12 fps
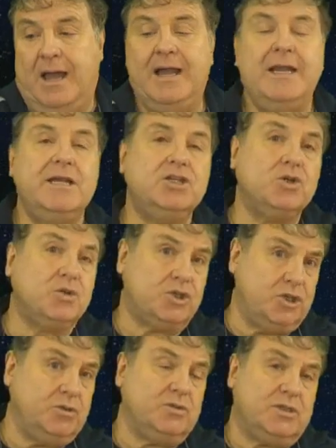And here's your
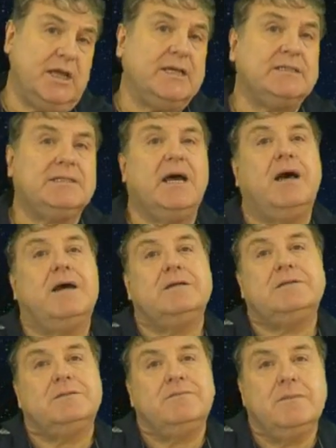Tuesday
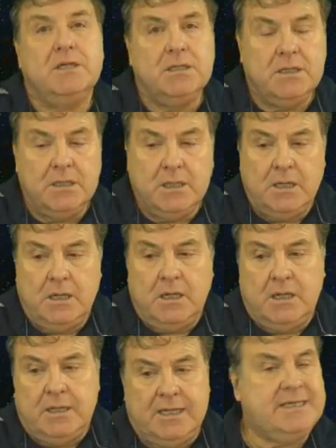stars.
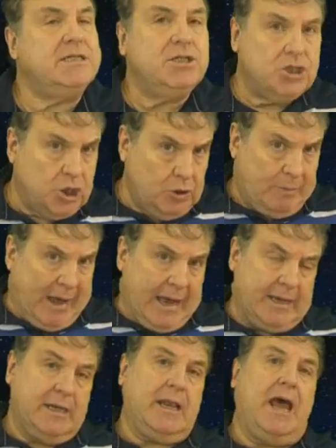This isn't too
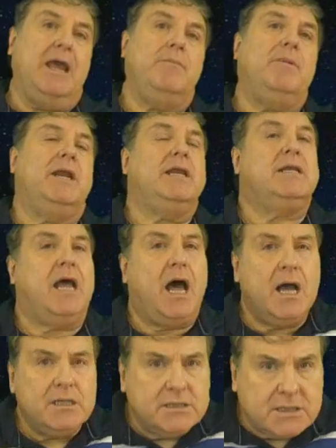bad a day, but it
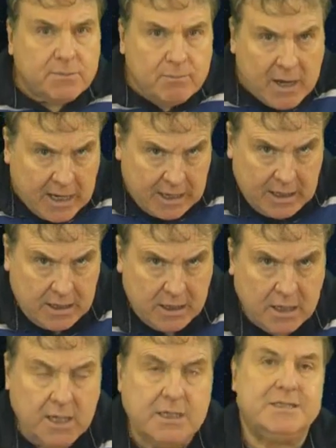does
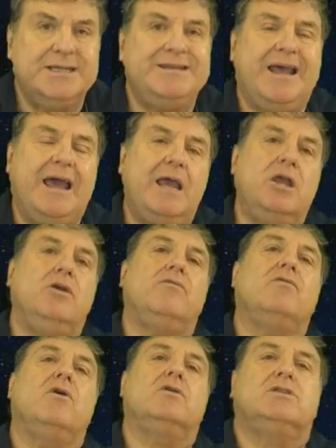mean that today
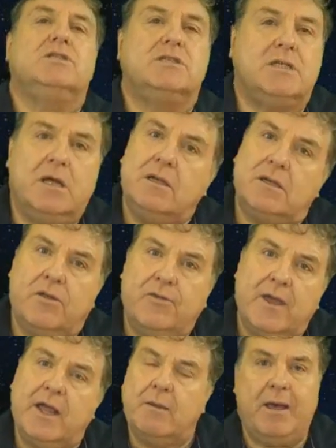you've got to start to
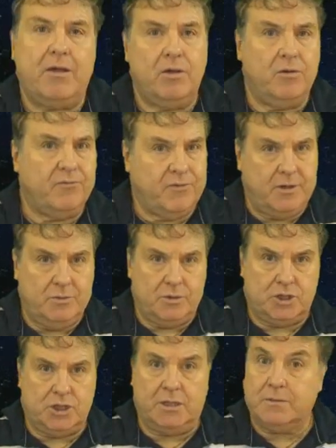think about your
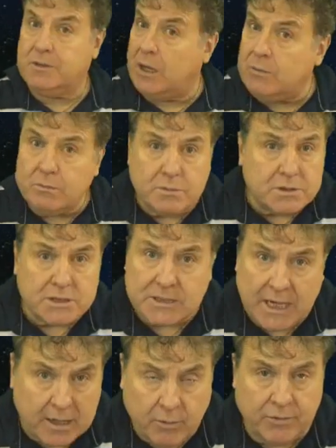future. Don't
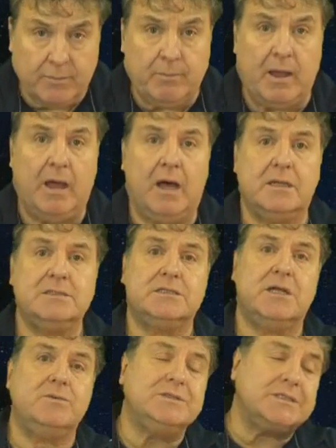stick with the past.
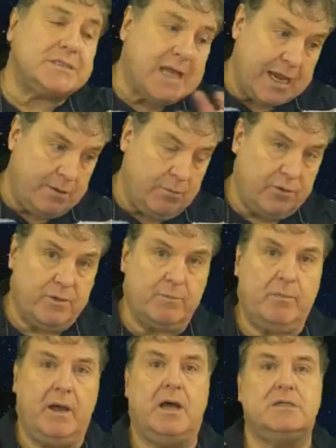Don't stay with the
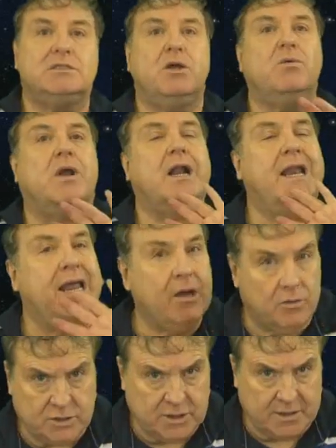past. Don't cling
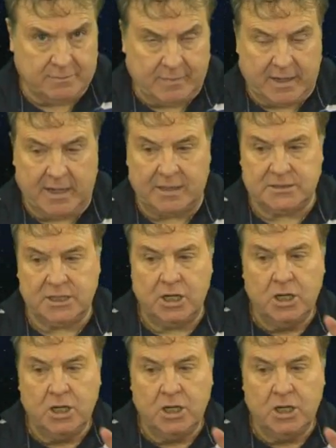on to the past.